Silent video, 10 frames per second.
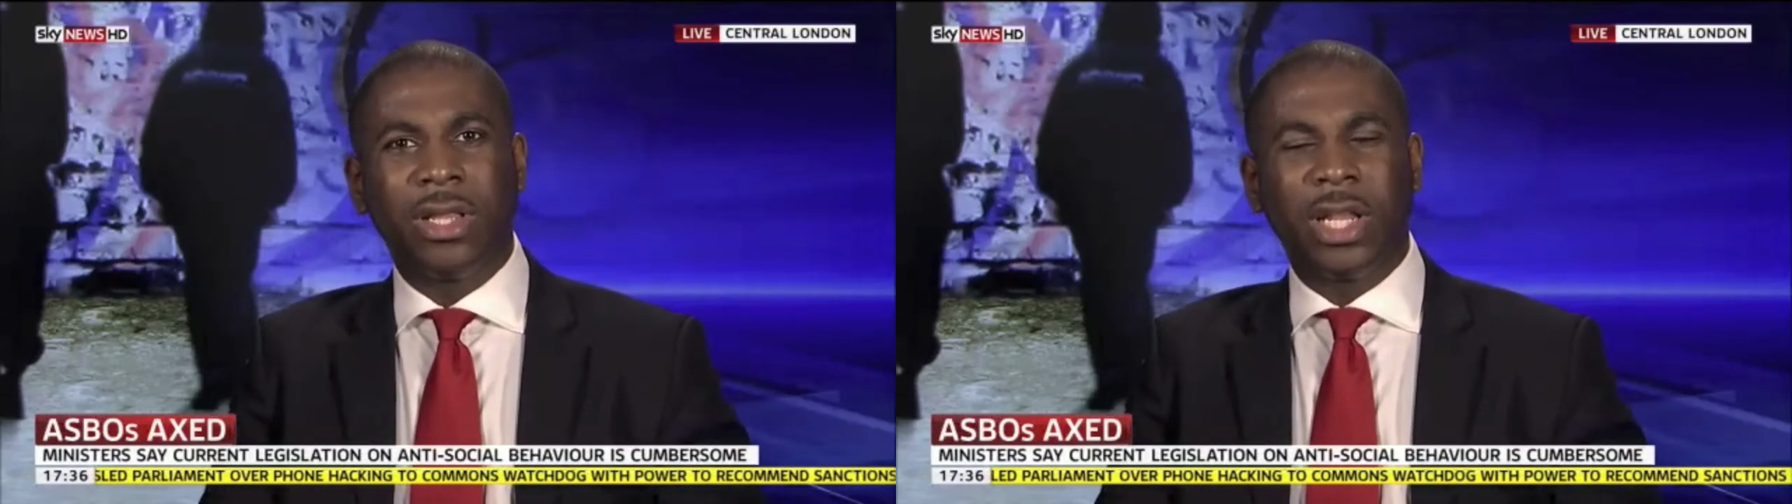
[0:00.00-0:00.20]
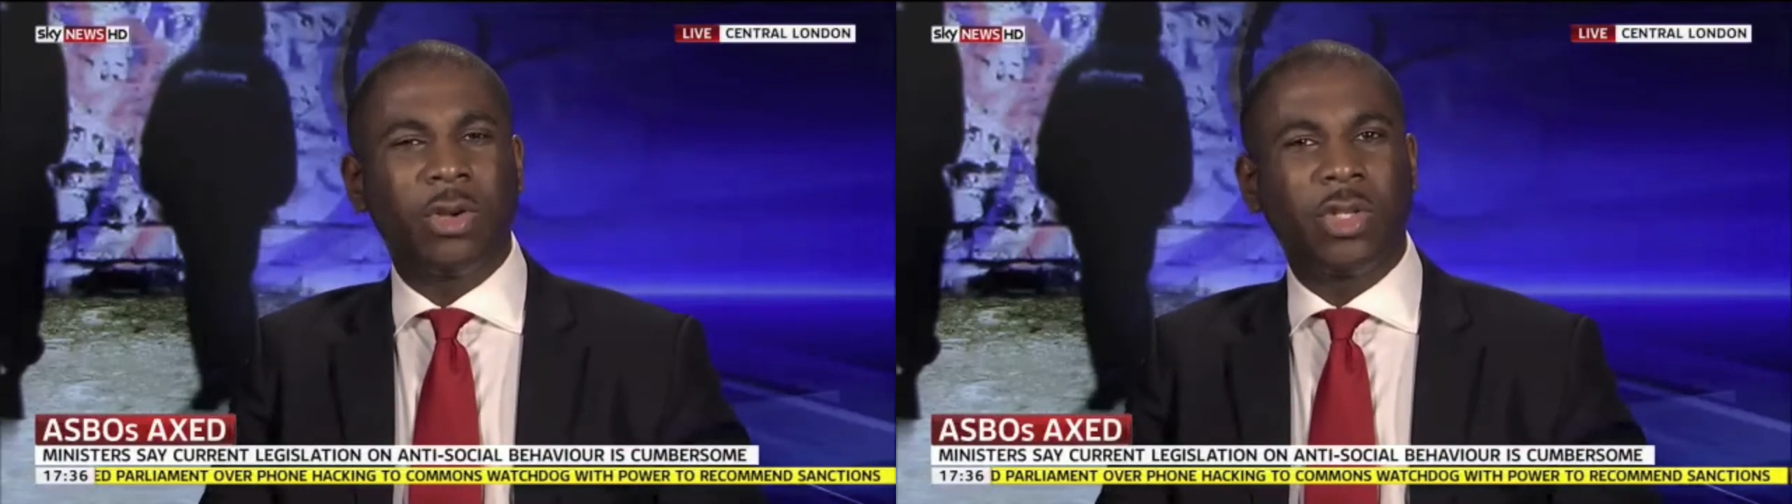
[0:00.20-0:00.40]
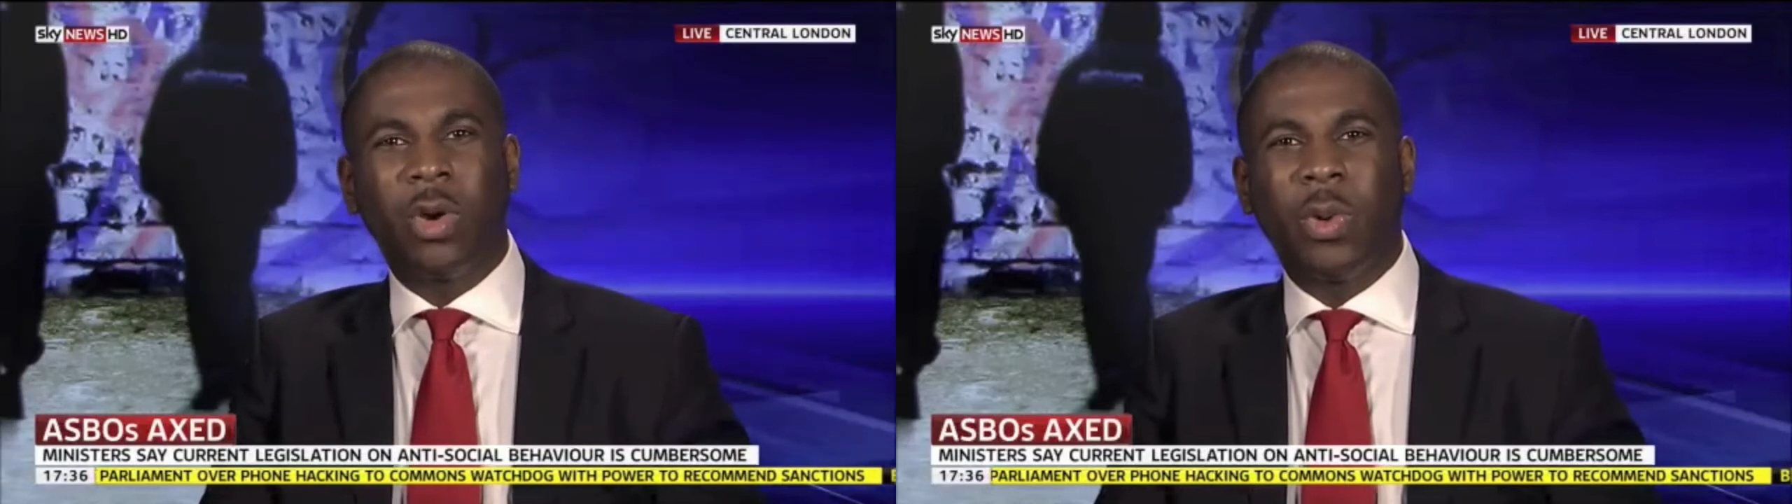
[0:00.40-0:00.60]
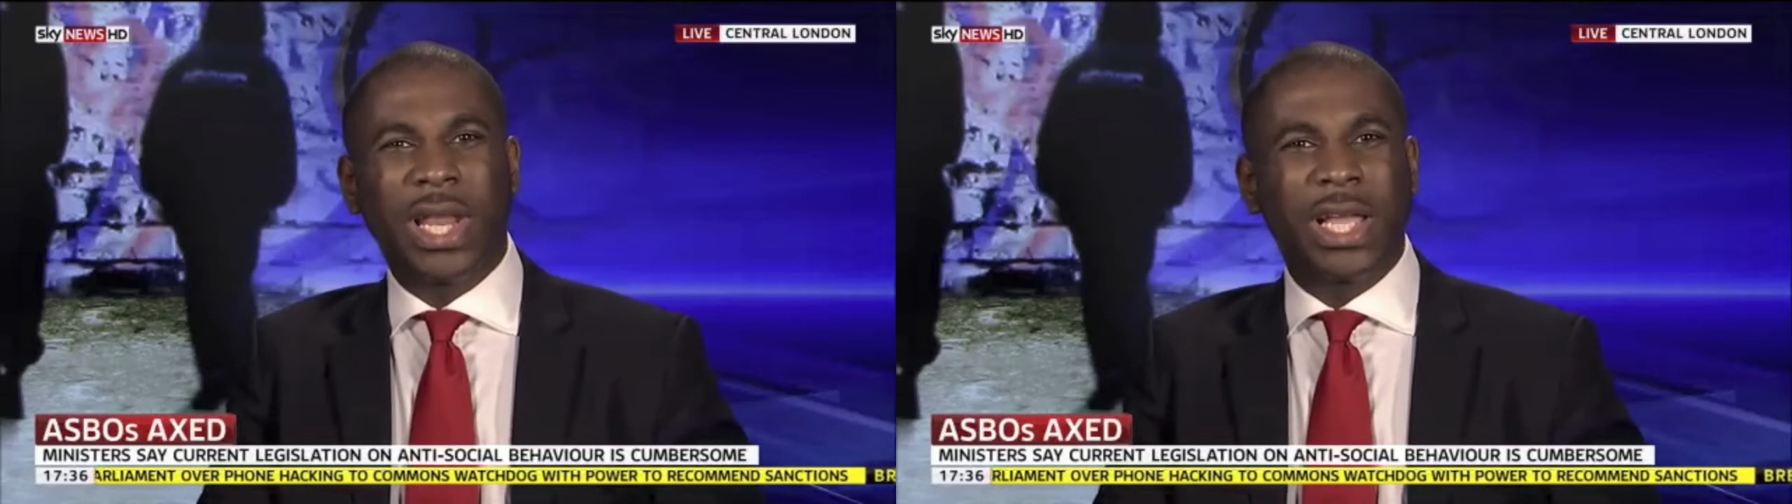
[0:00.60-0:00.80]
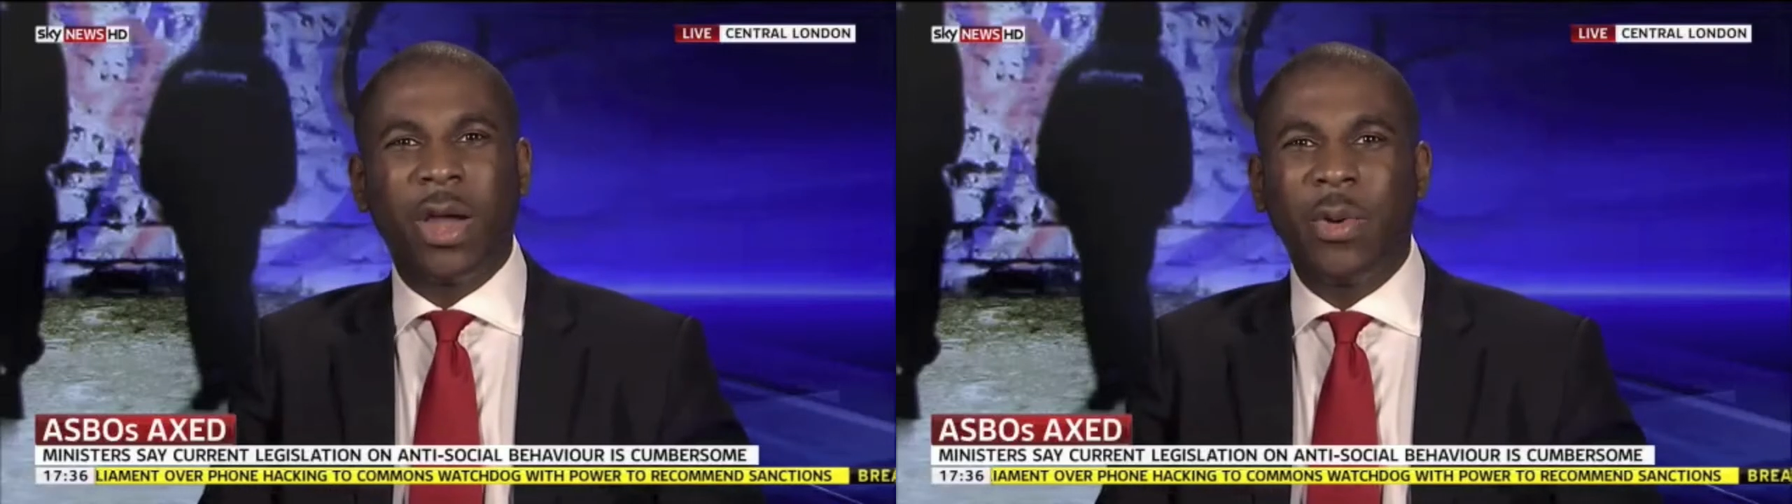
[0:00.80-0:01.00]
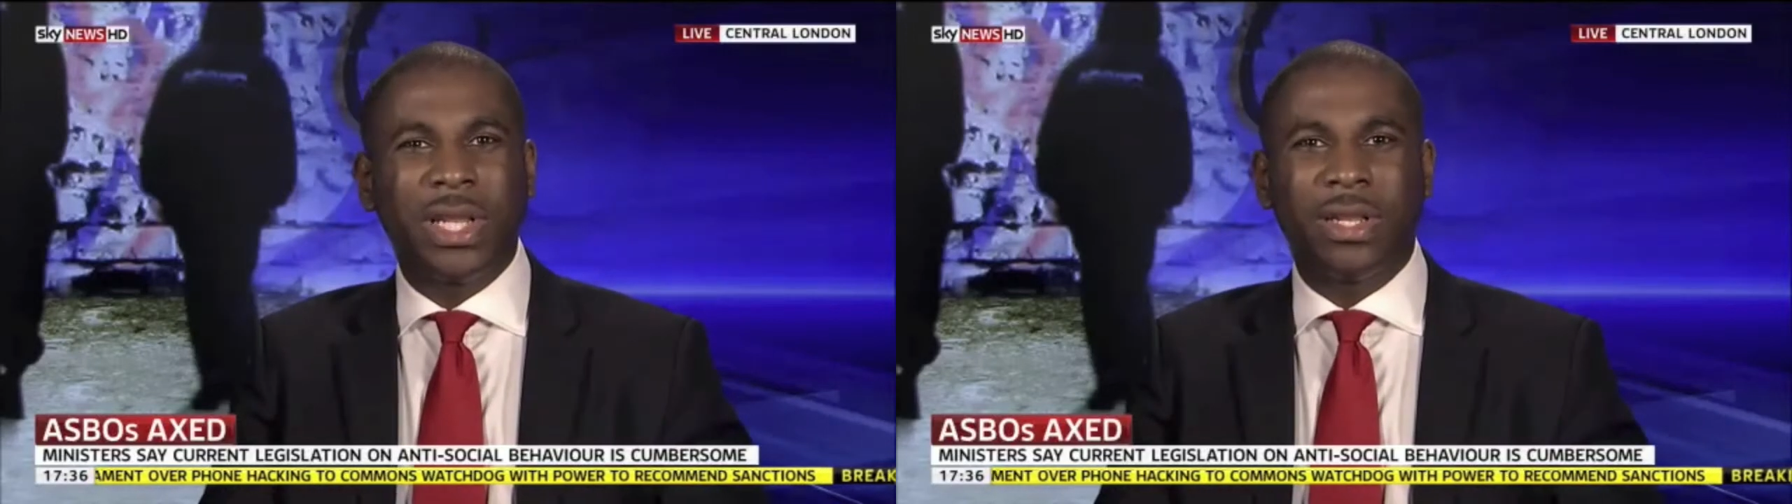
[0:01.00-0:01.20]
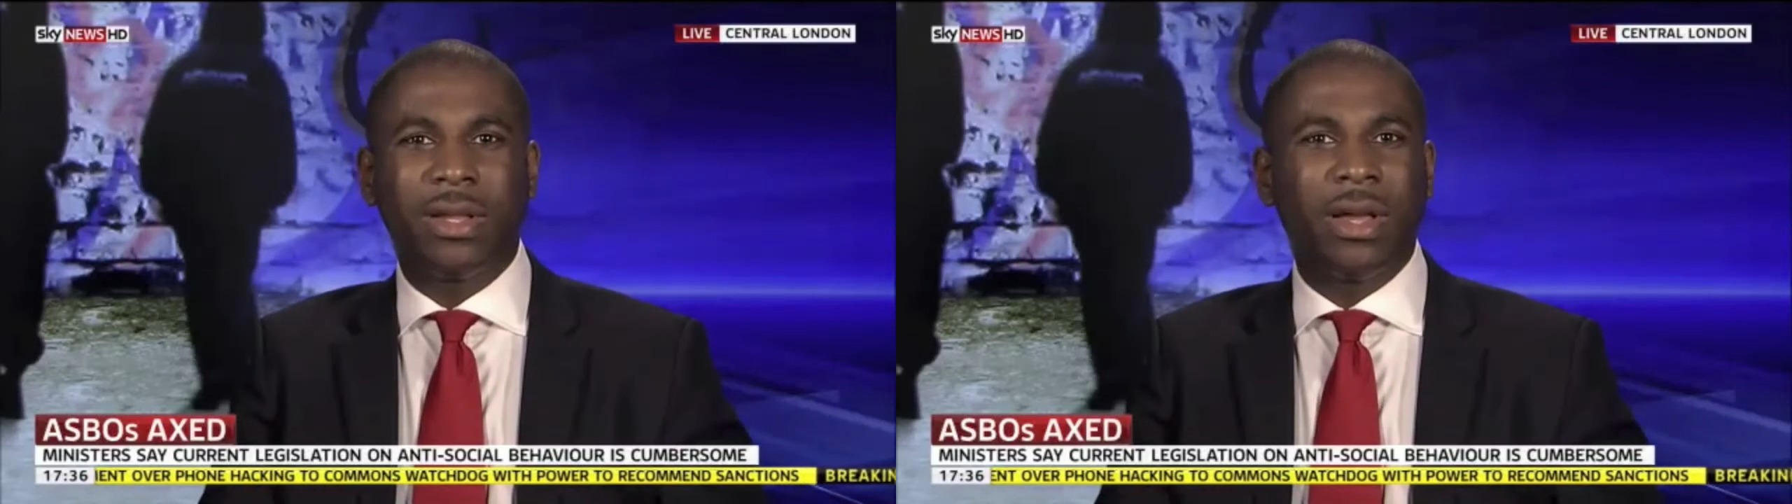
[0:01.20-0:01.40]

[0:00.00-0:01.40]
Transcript: They're not sure where they're going,